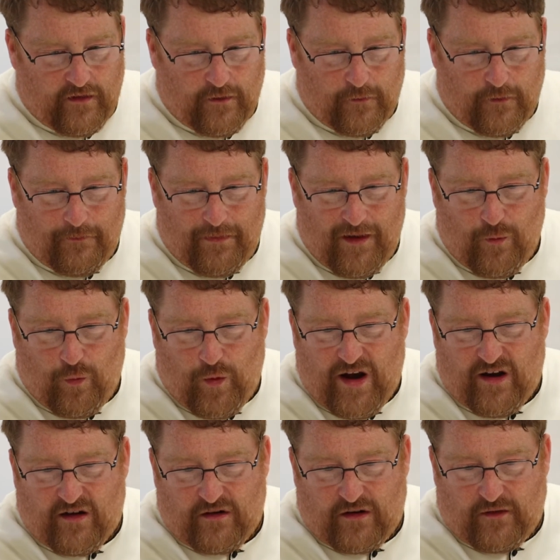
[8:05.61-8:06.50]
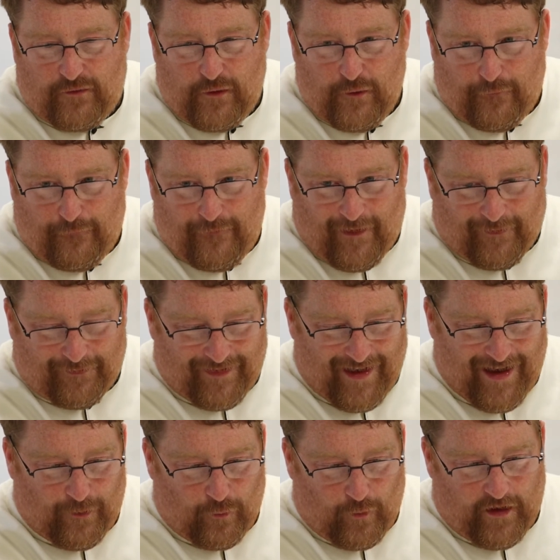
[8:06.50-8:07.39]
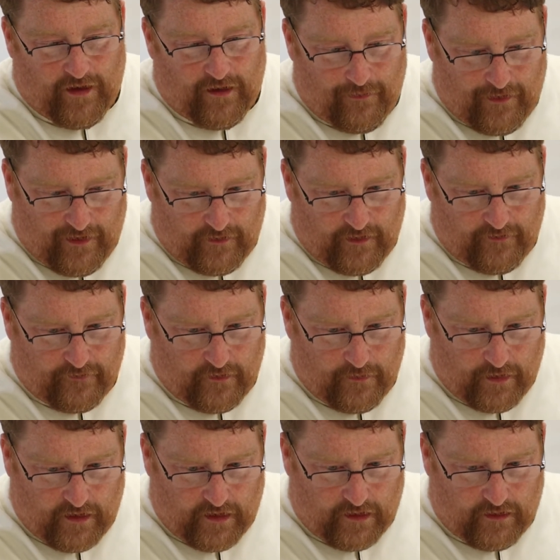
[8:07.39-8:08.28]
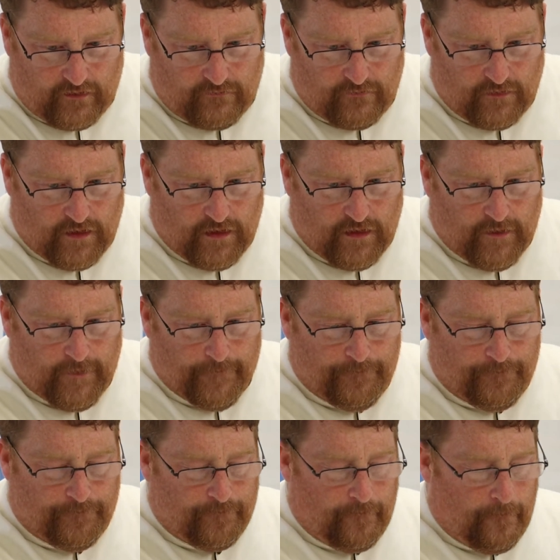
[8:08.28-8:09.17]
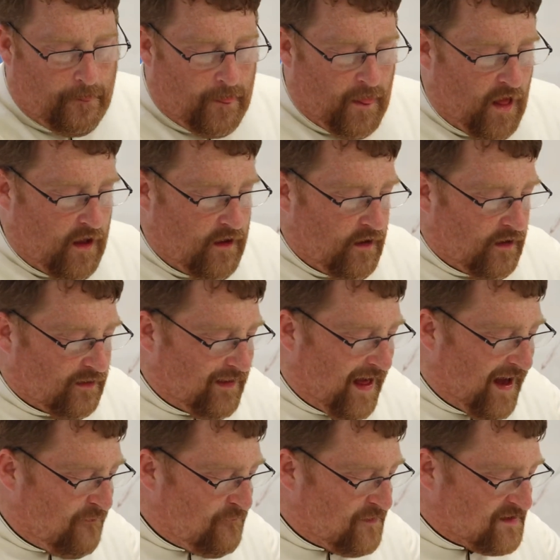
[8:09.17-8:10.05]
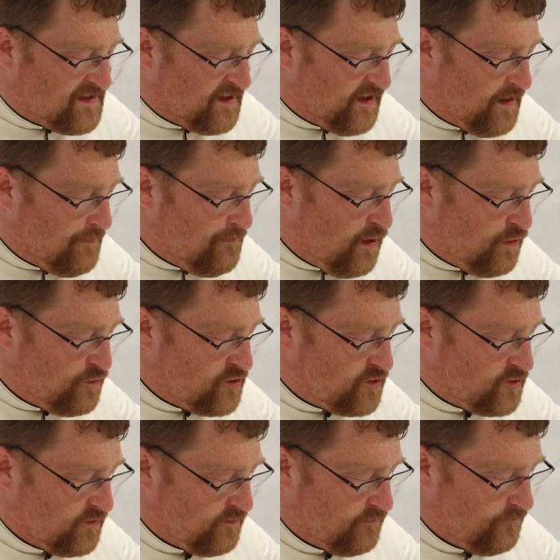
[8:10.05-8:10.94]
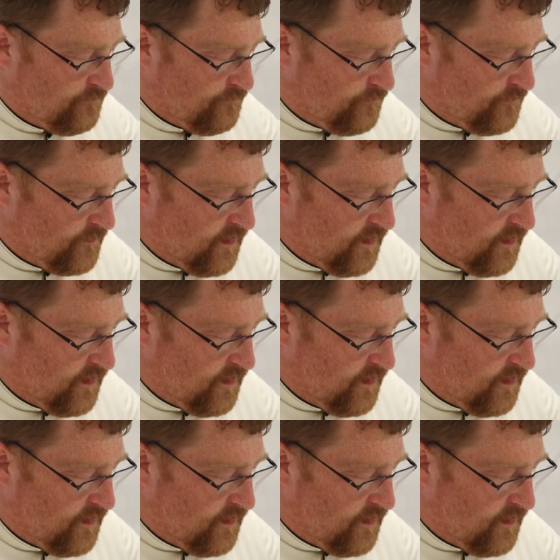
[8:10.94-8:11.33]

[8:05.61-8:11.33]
and it would be weird if you felt that way about everybody. Love isn't an emotion.